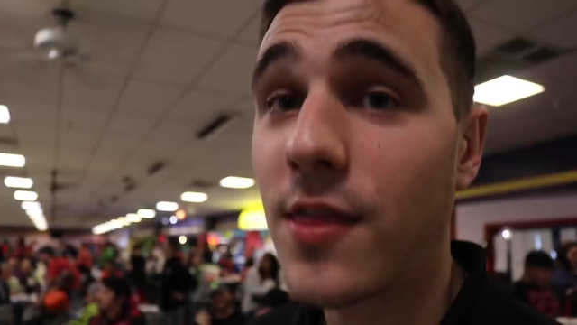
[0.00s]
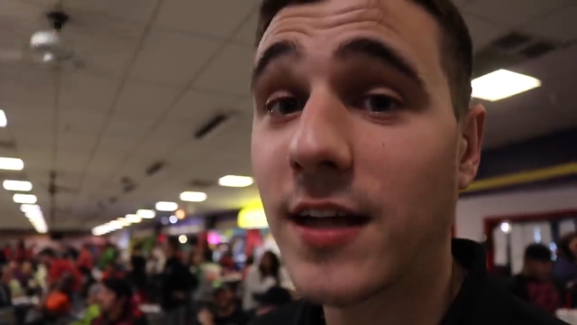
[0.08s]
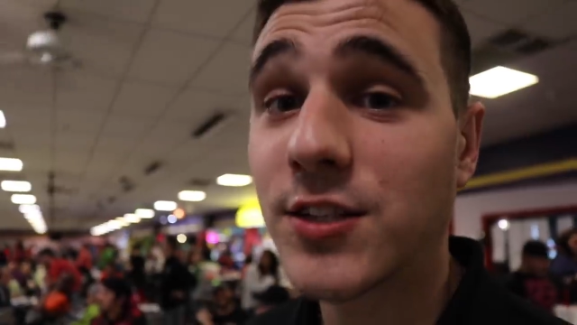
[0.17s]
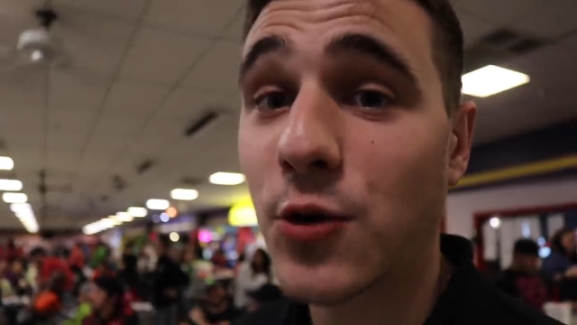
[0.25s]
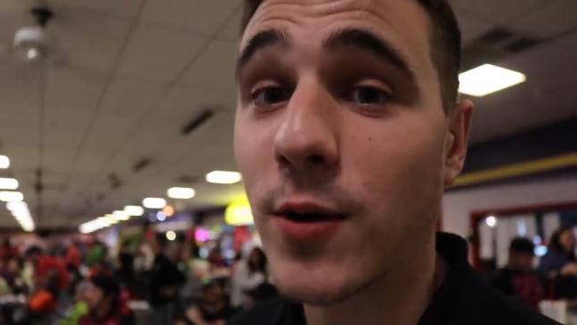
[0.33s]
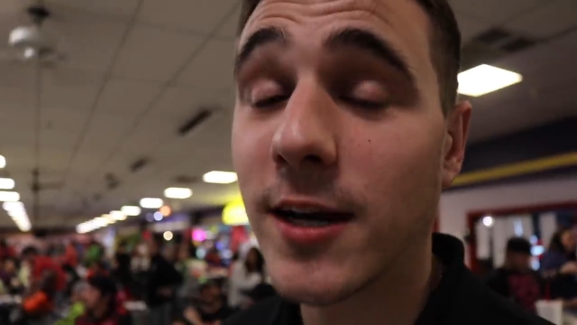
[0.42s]

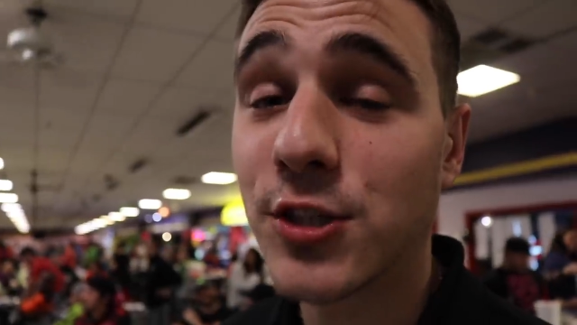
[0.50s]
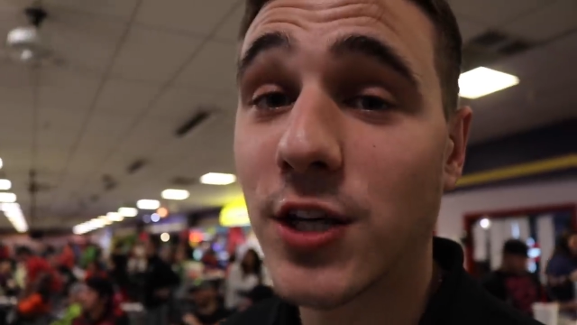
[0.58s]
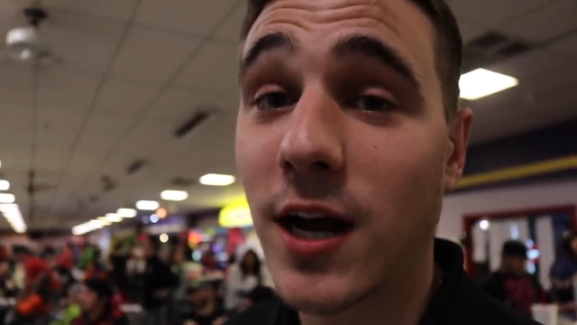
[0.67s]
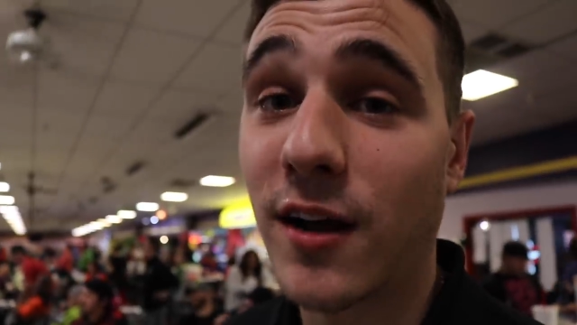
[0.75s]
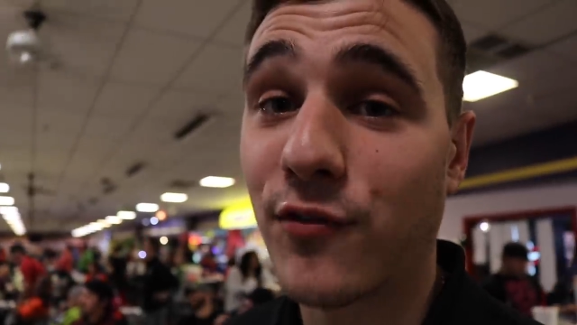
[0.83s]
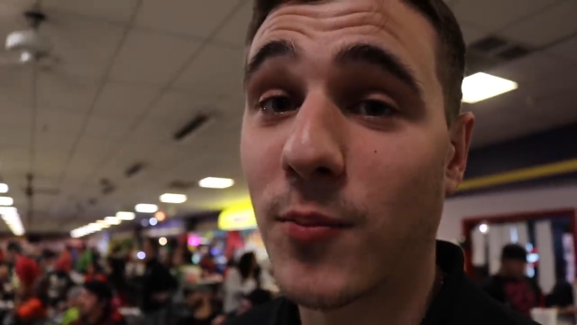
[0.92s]
That's a rare
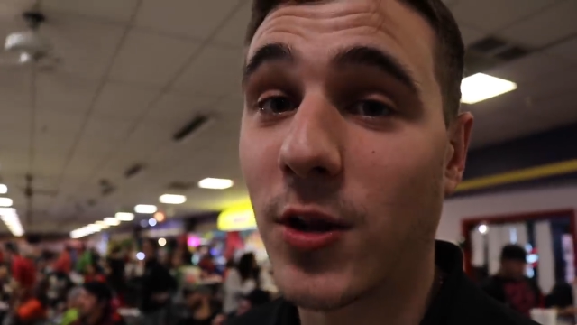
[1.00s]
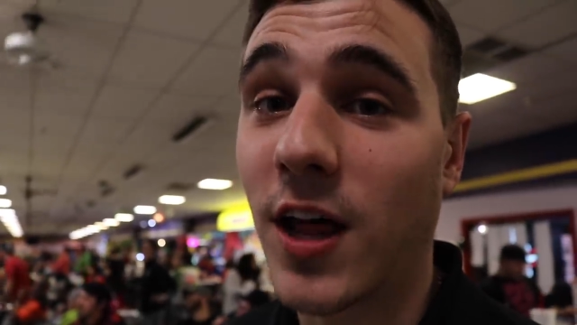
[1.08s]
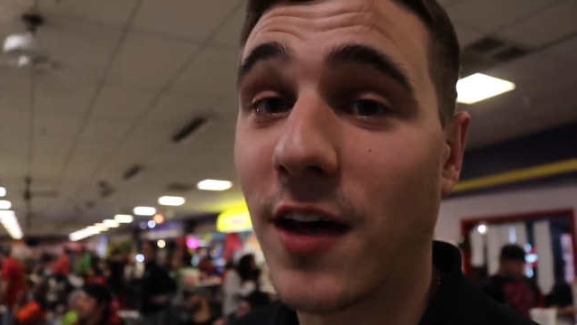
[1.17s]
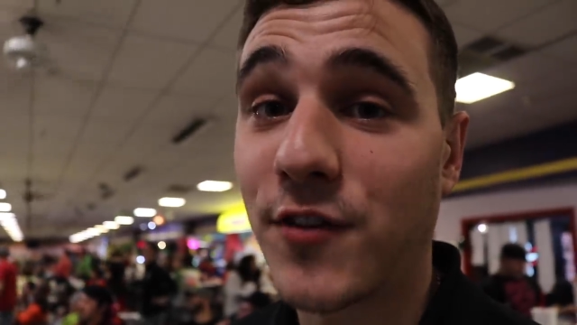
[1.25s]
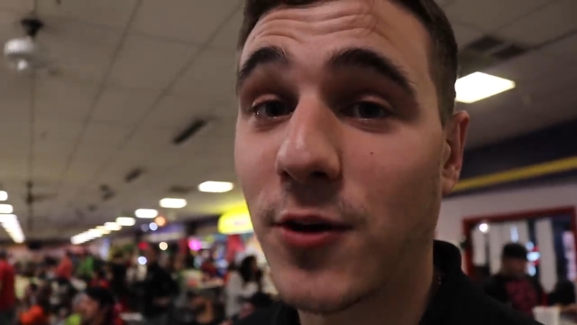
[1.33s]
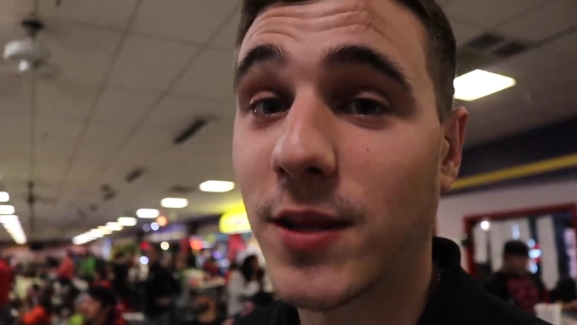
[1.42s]
shot from a
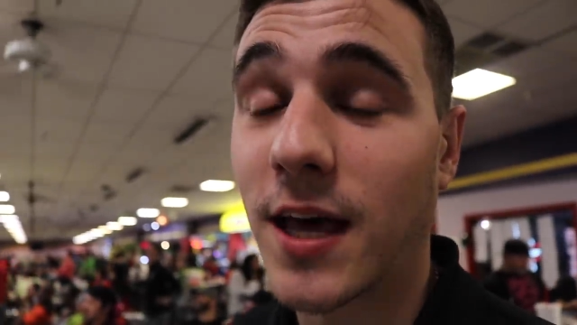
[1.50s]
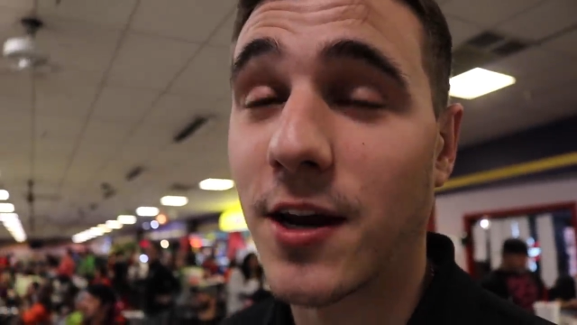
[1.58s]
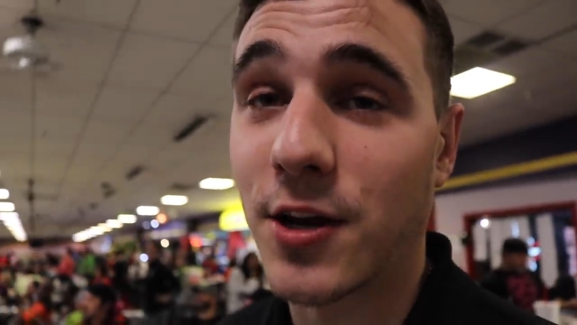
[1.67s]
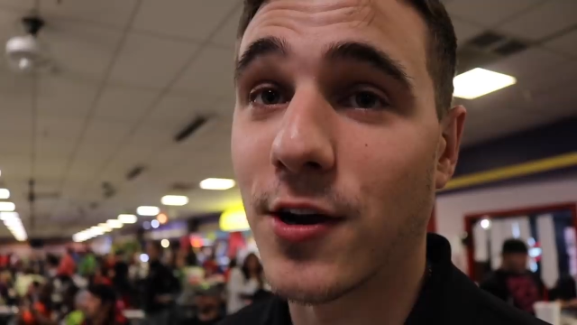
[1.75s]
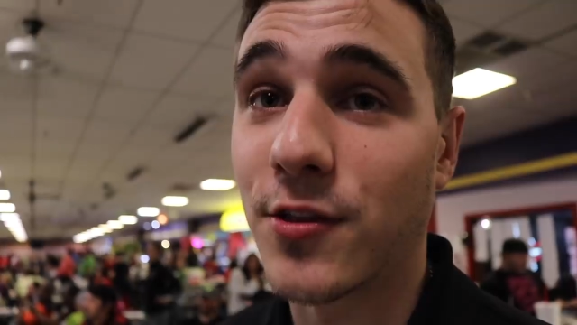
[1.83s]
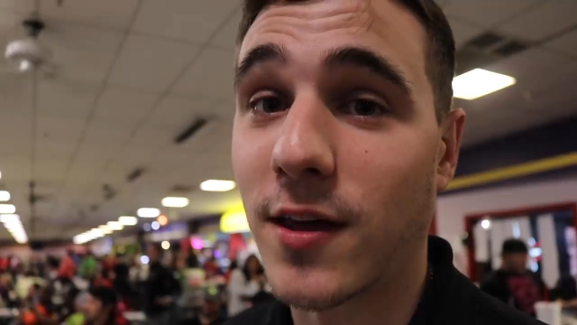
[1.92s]
lefty without a
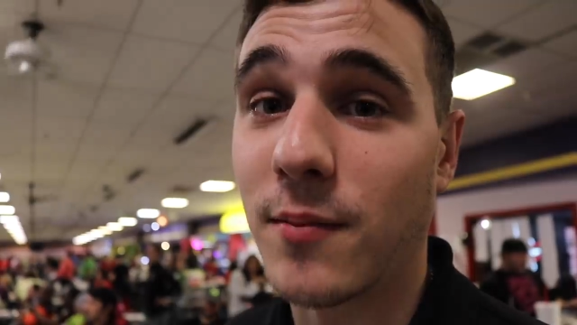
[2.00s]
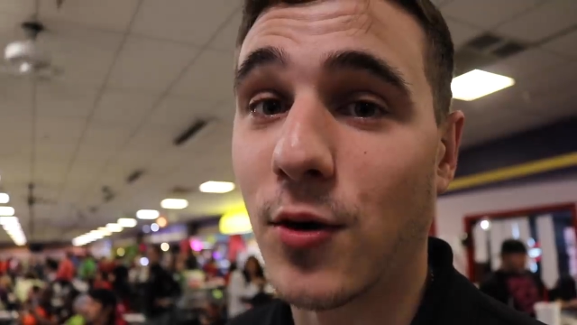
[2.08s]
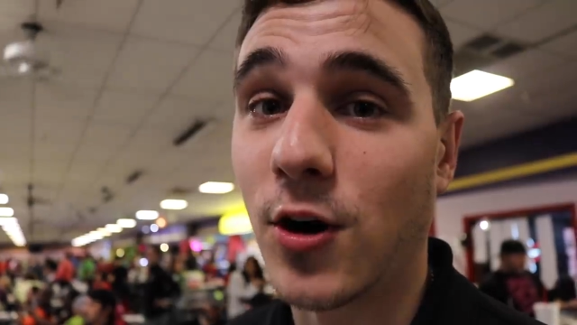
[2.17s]
urethane